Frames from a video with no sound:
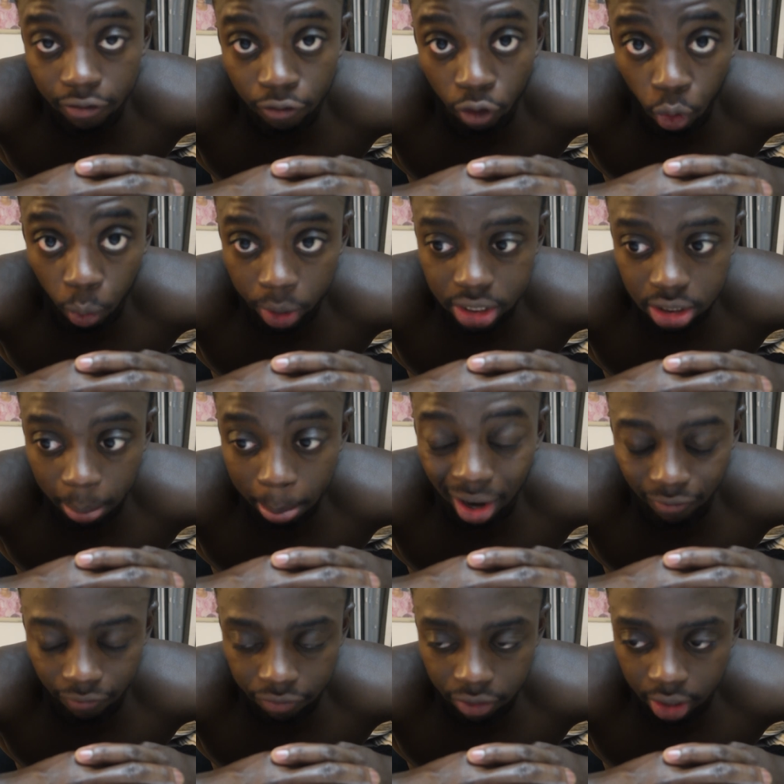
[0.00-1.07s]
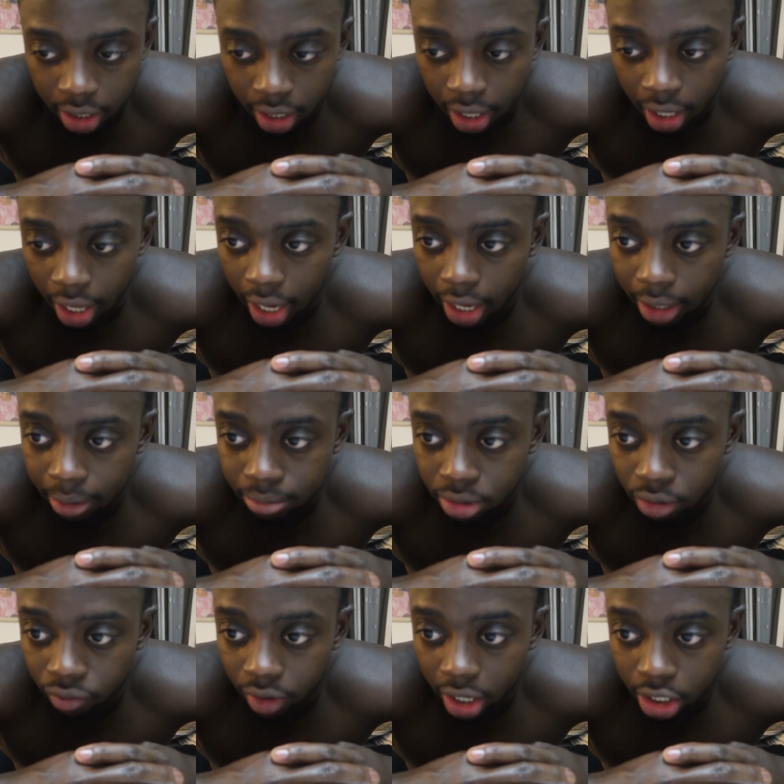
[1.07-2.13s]
four weeks, a month um,
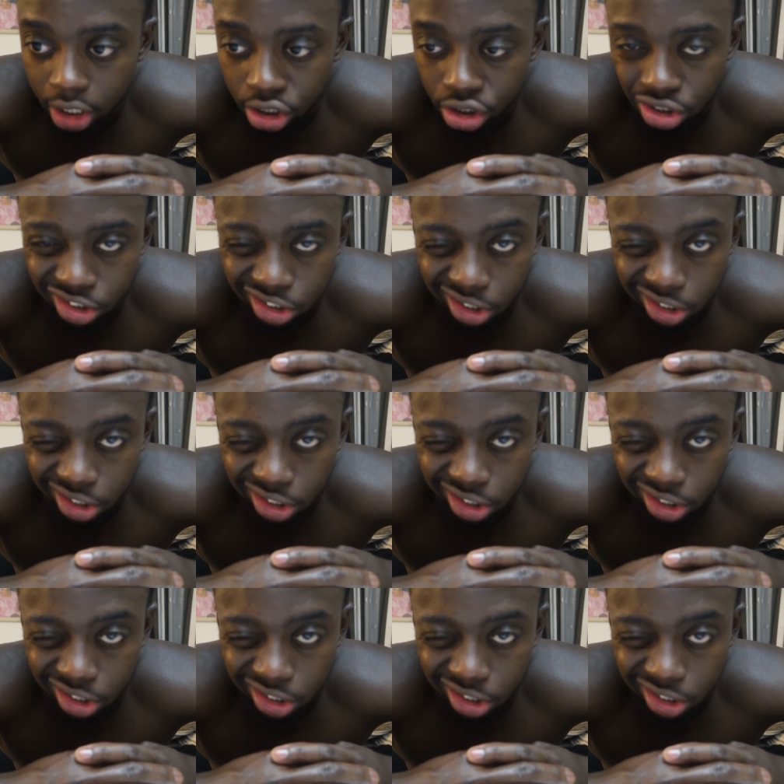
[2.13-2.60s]
to really